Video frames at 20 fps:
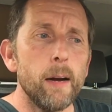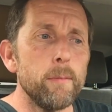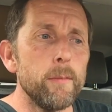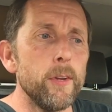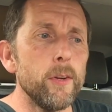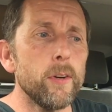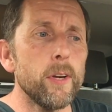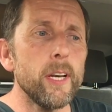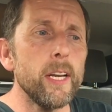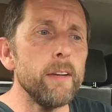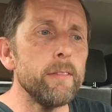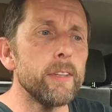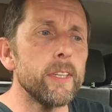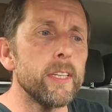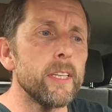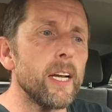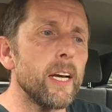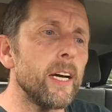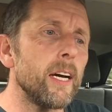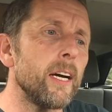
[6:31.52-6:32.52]
You can
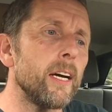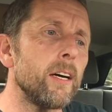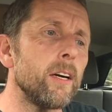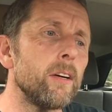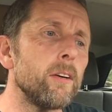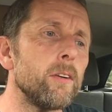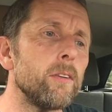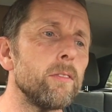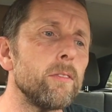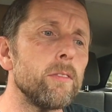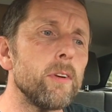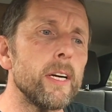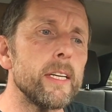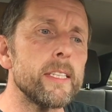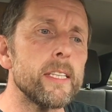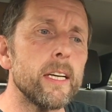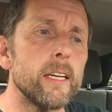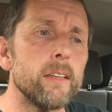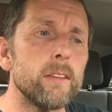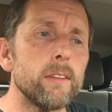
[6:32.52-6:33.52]
even
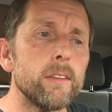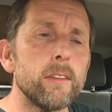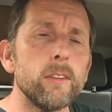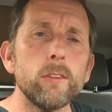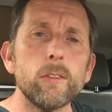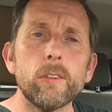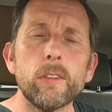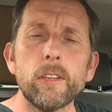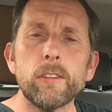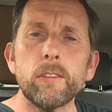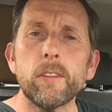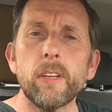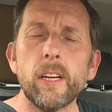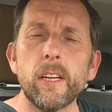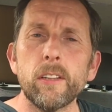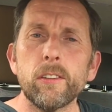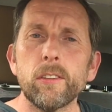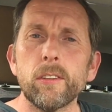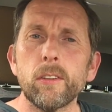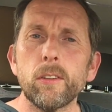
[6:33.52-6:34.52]
write out your
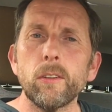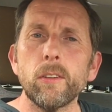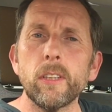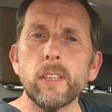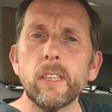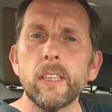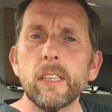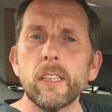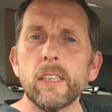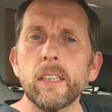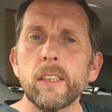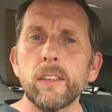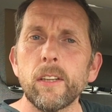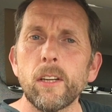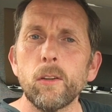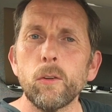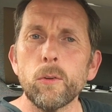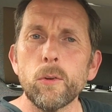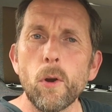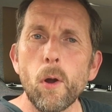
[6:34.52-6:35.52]
destination on the
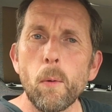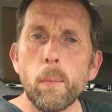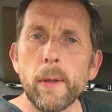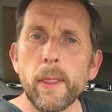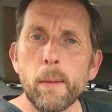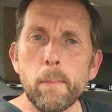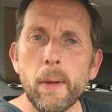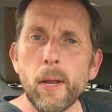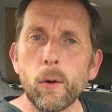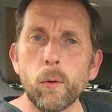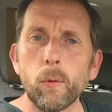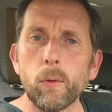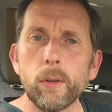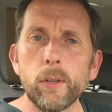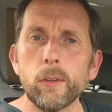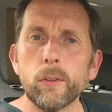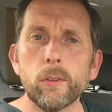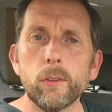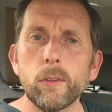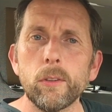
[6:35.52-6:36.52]
little knob in the middle.
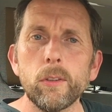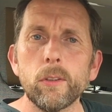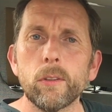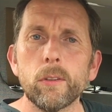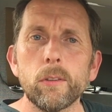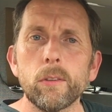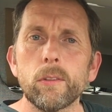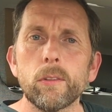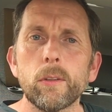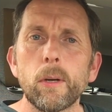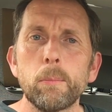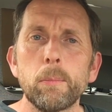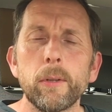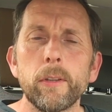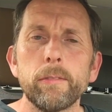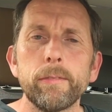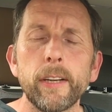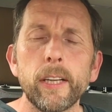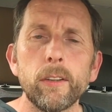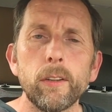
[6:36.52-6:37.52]
You can scribble
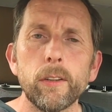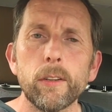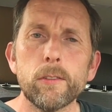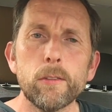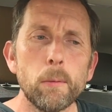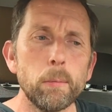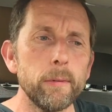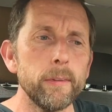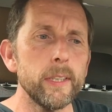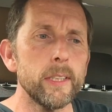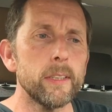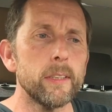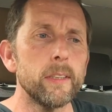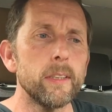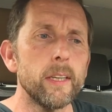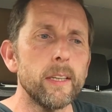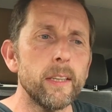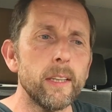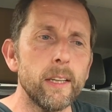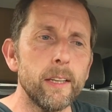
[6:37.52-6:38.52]
your finger on the top of it,
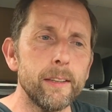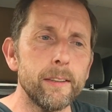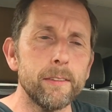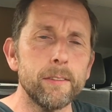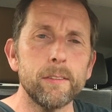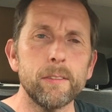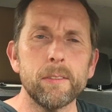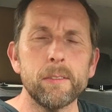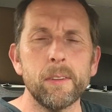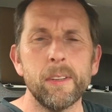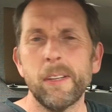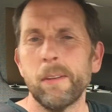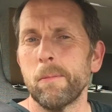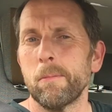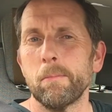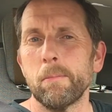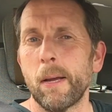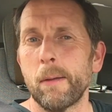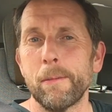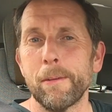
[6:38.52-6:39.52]
and that's
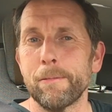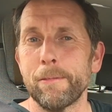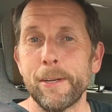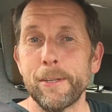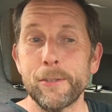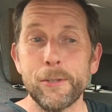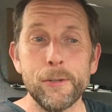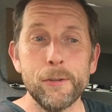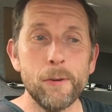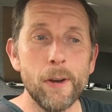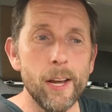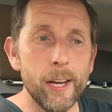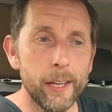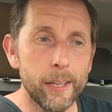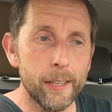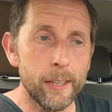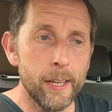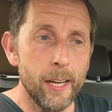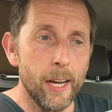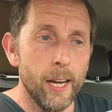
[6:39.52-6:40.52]
maybe a feature you
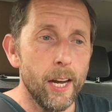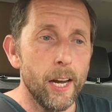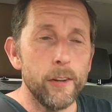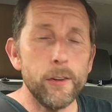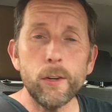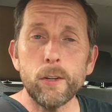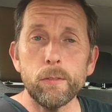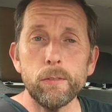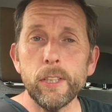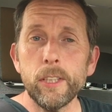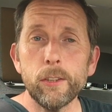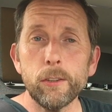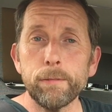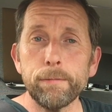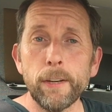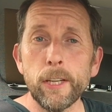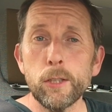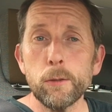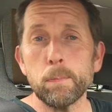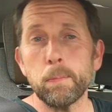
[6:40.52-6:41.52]
like. You can read your
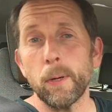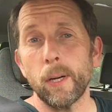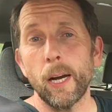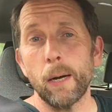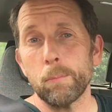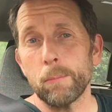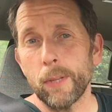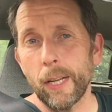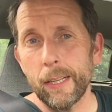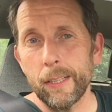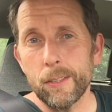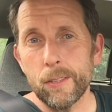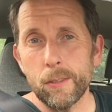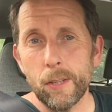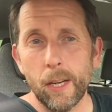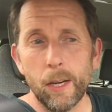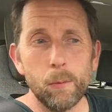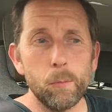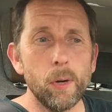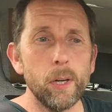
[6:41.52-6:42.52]
Facebook updates
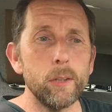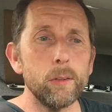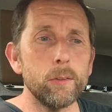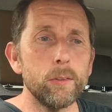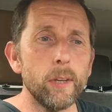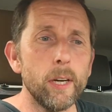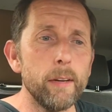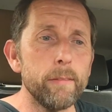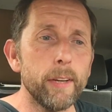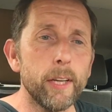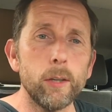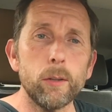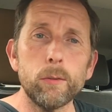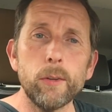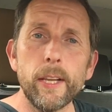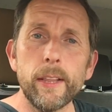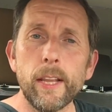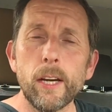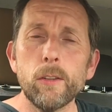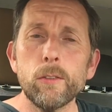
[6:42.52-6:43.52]
while you're driving, or
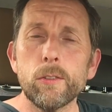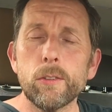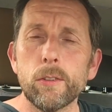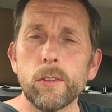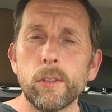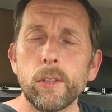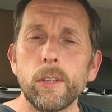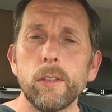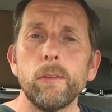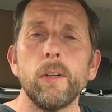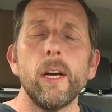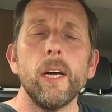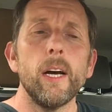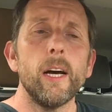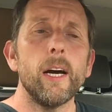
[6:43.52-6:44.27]
read those to you,